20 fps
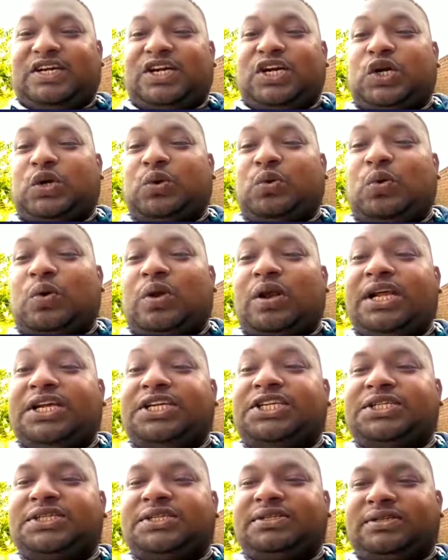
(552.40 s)
to
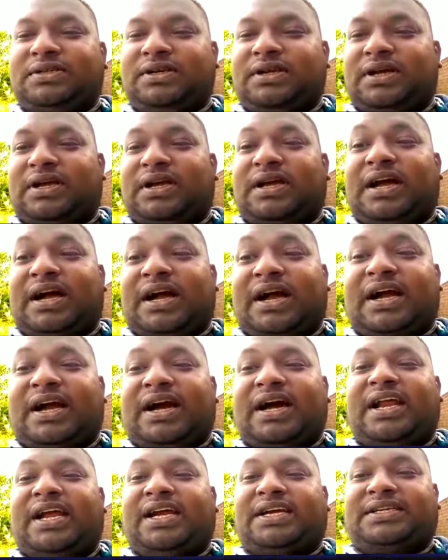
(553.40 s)
listen
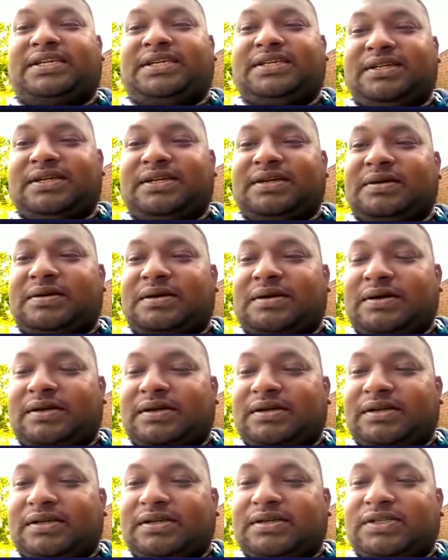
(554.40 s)
correct
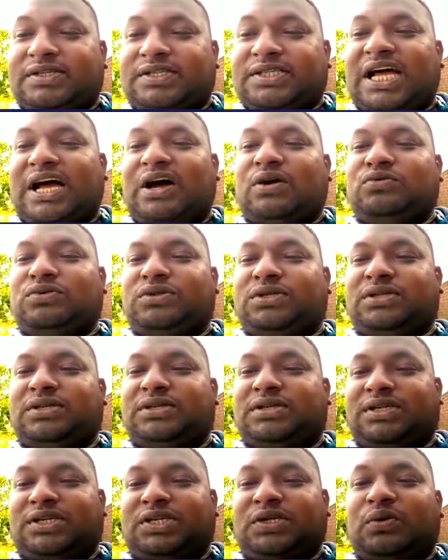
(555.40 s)
sound,
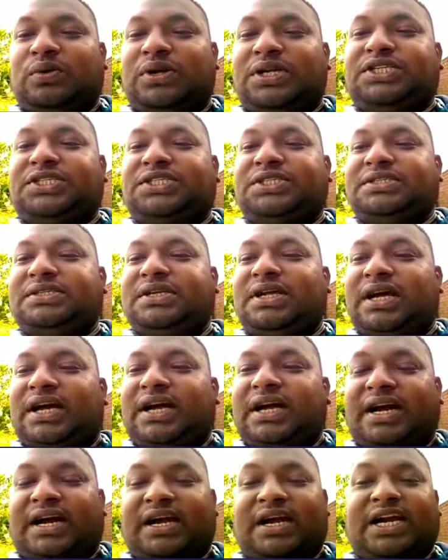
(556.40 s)
to listen
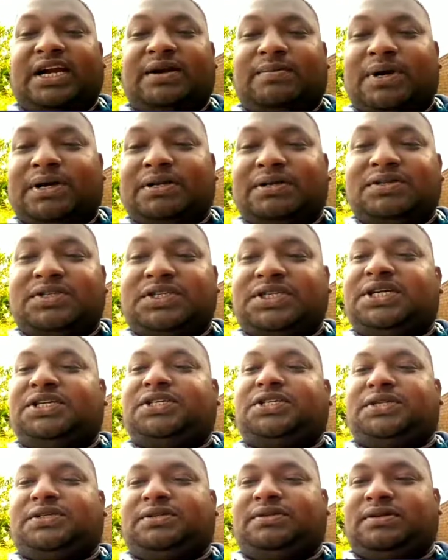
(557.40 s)
correct
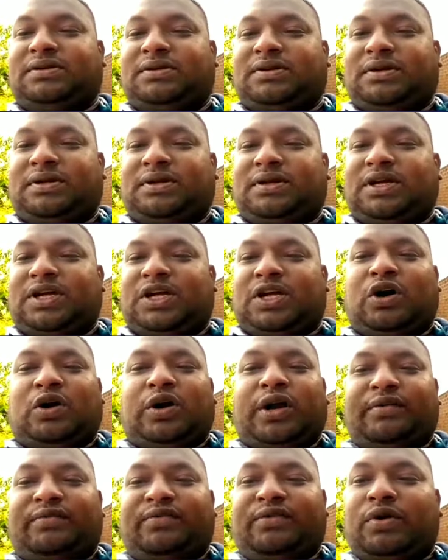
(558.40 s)
pronunciation. Or
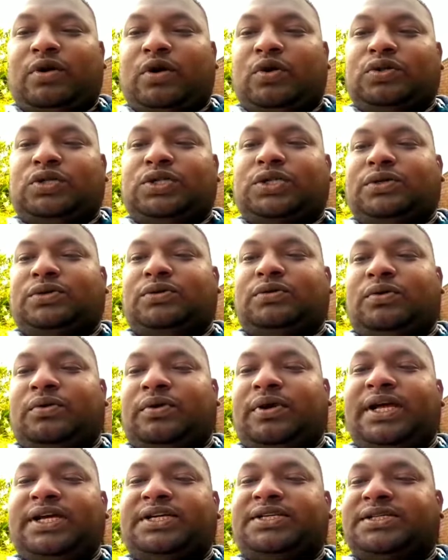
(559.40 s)
if you go through
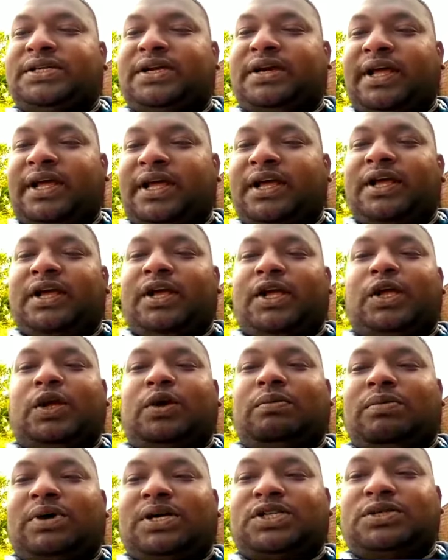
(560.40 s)
dictionary, you
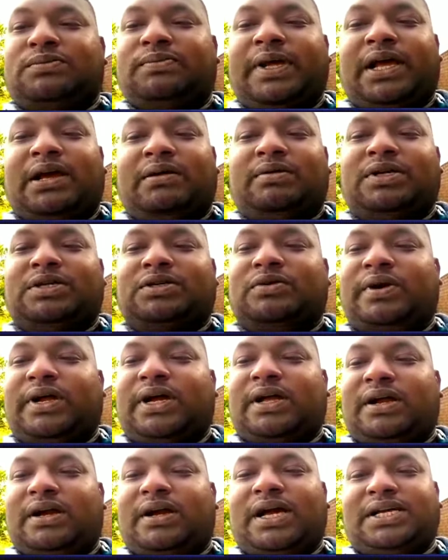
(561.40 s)
must be able to
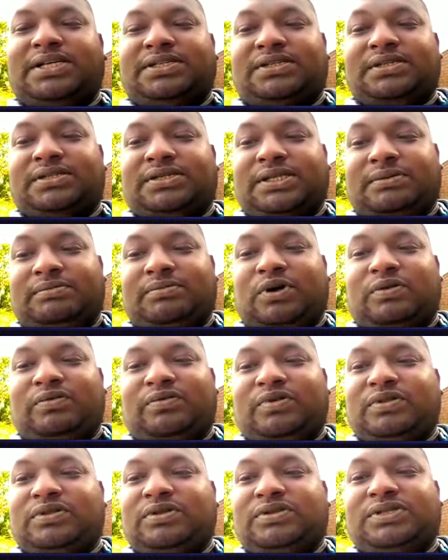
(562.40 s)
recognize the symbol
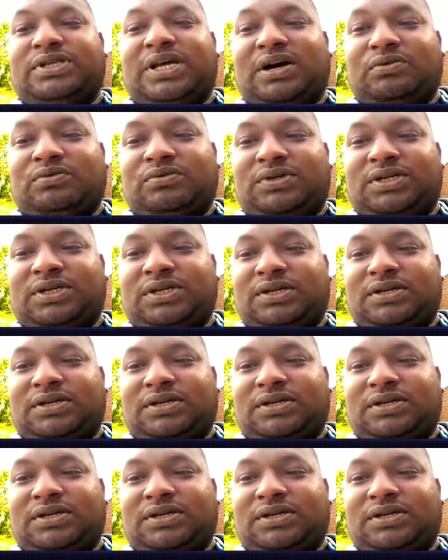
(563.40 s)
for the sound